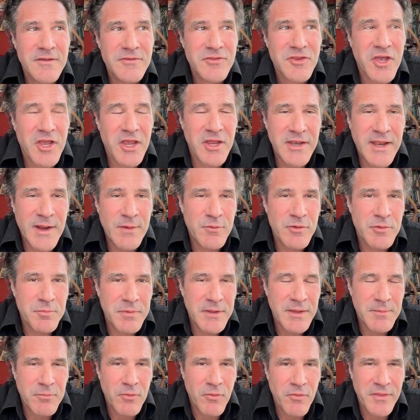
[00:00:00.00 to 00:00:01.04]
to connect with
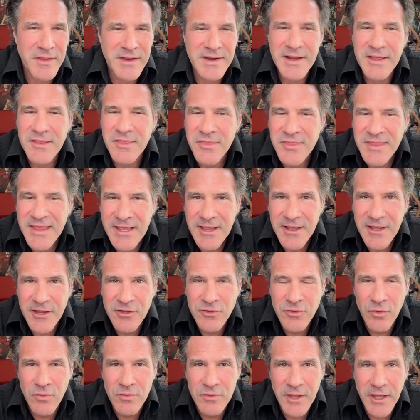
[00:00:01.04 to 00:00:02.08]
people that I think I
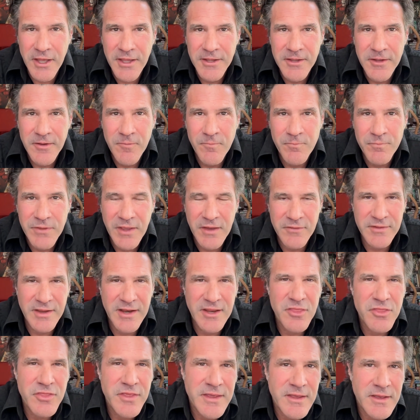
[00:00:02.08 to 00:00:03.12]
don't like and that I
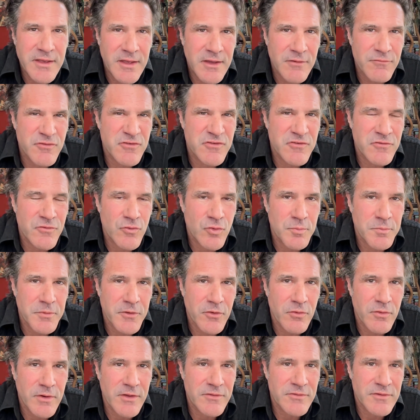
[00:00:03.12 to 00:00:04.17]
think have
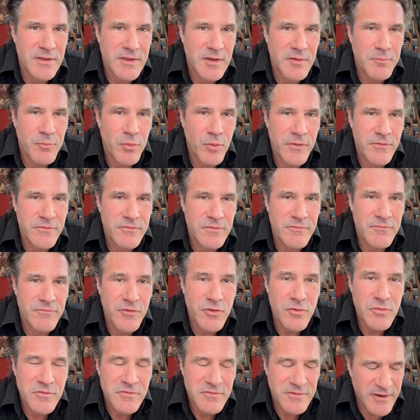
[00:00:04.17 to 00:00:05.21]
stupid or outdated points of views.